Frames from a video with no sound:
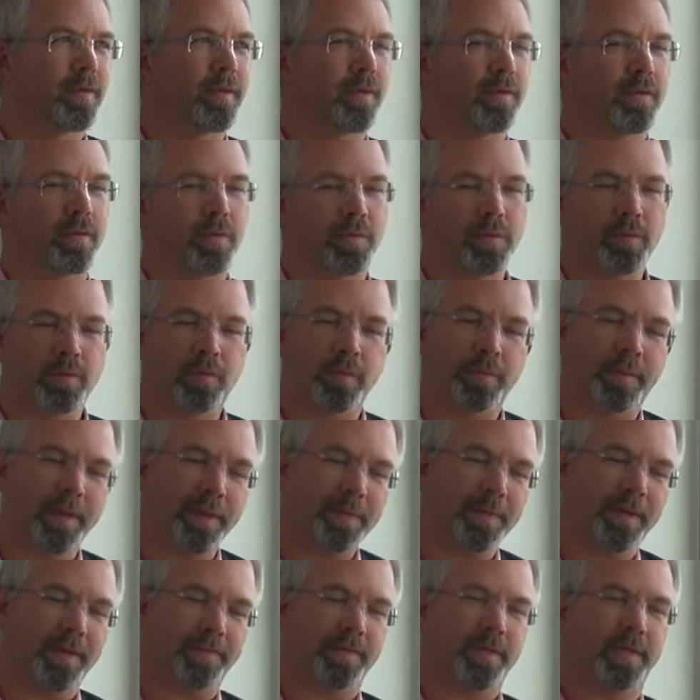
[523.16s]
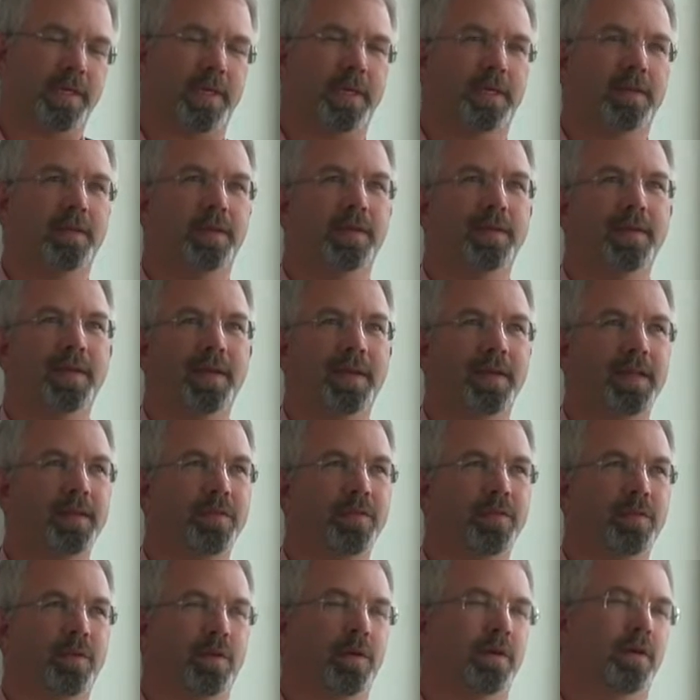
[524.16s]
so, so, so people have seen the
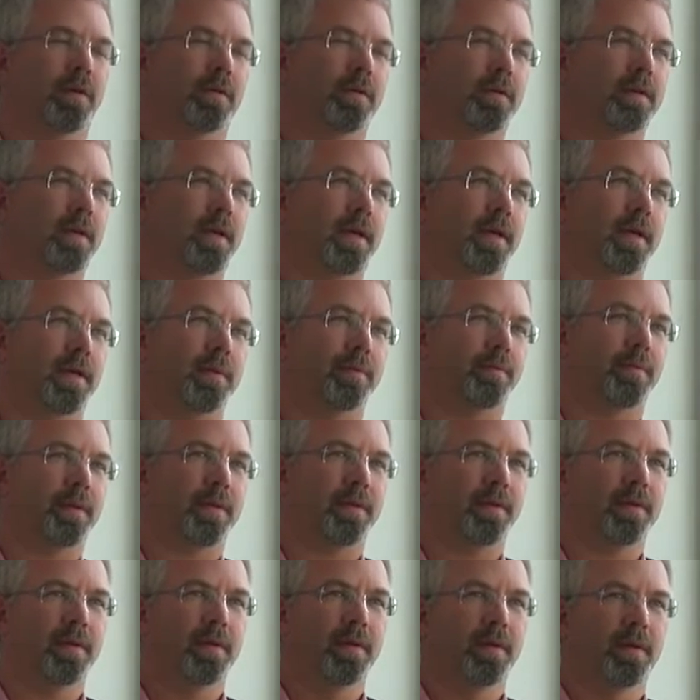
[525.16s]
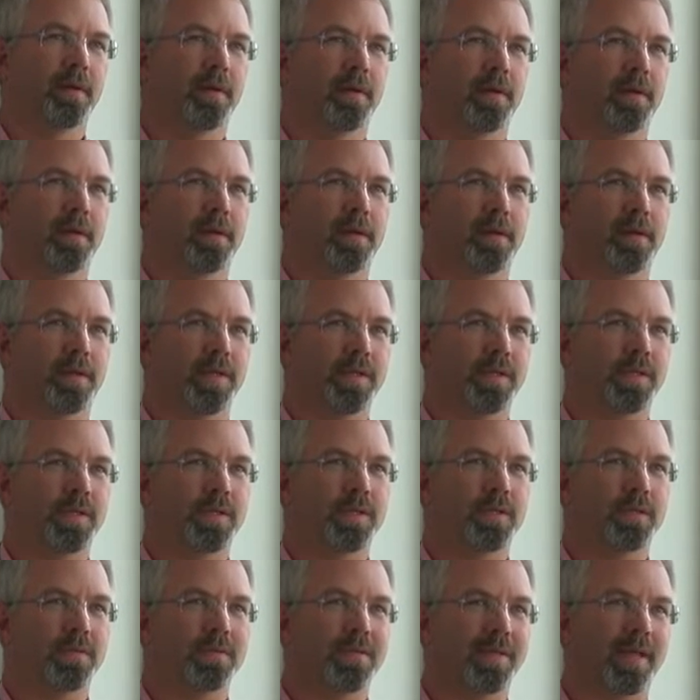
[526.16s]
need for a long time, but
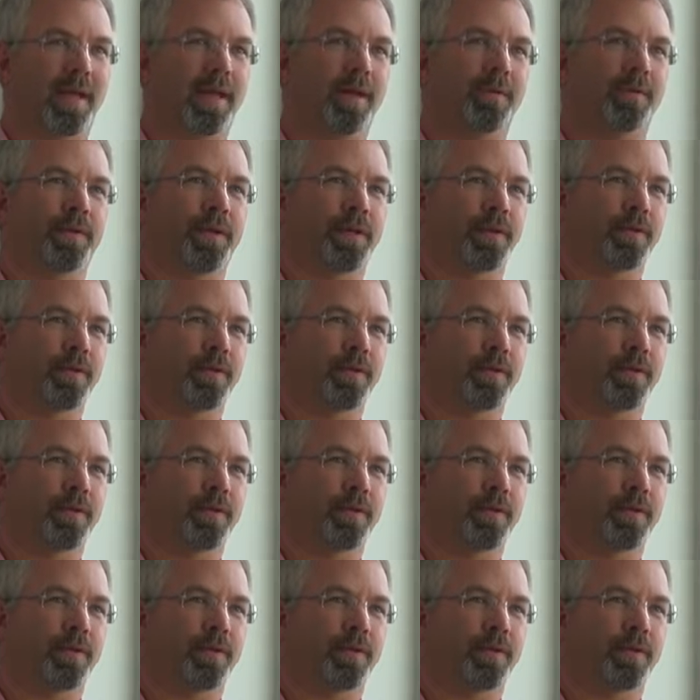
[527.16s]
it's now